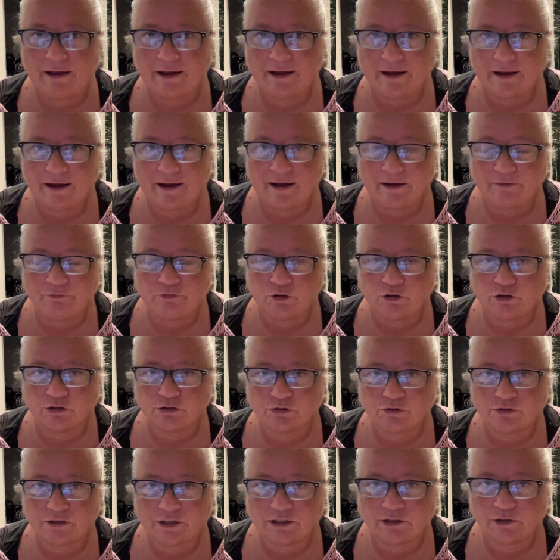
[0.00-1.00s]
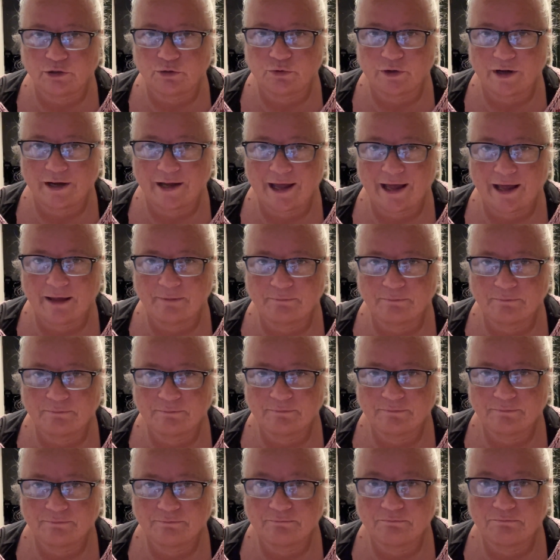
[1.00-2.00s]
I forgot to tell you who I am.
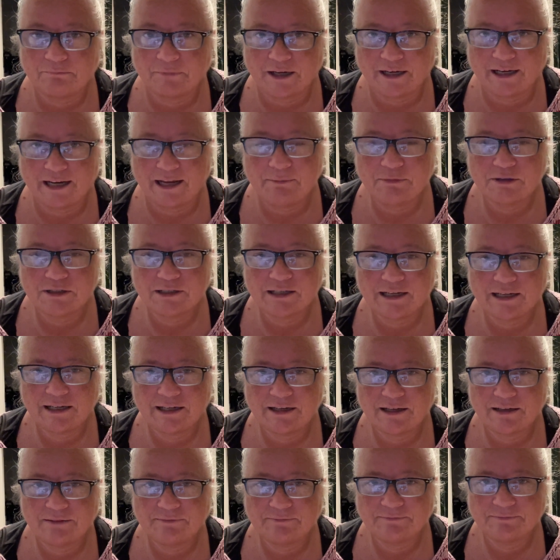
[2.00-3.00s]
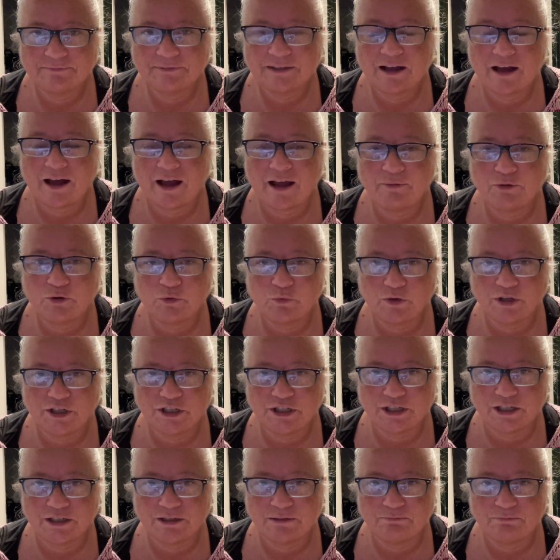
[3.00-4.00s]
My name is Linda. I'm
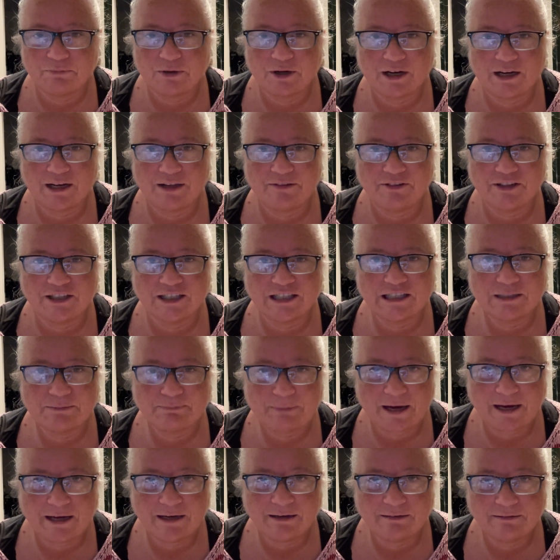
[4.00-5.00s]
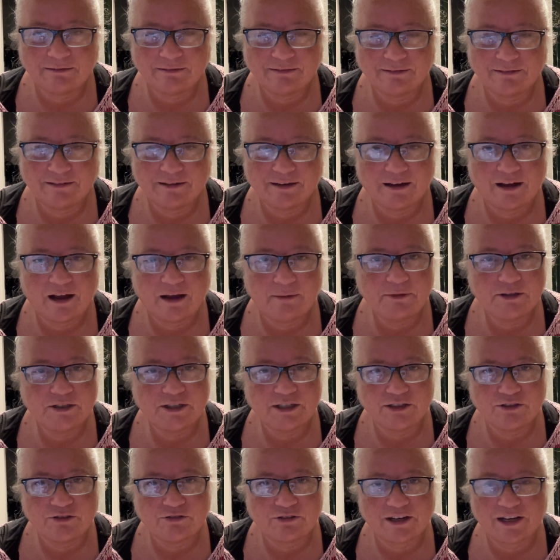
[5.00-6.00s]
Norwegian, but I live in Spain. I'm a
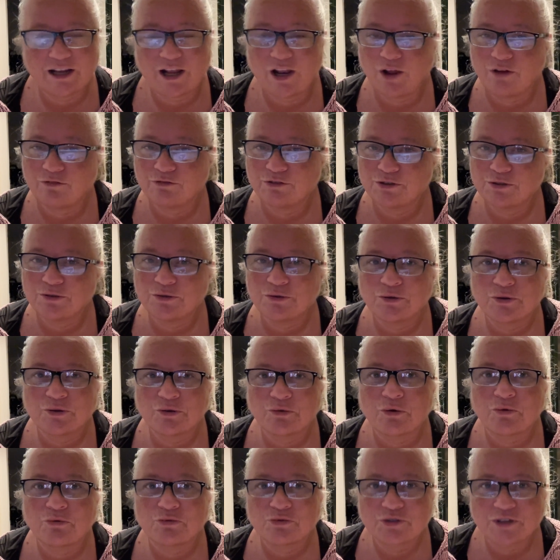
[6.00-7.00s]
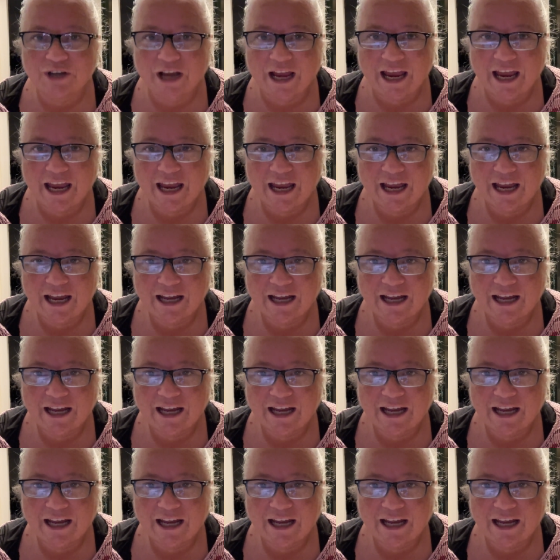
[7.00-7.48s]
teacher and I love to crochet.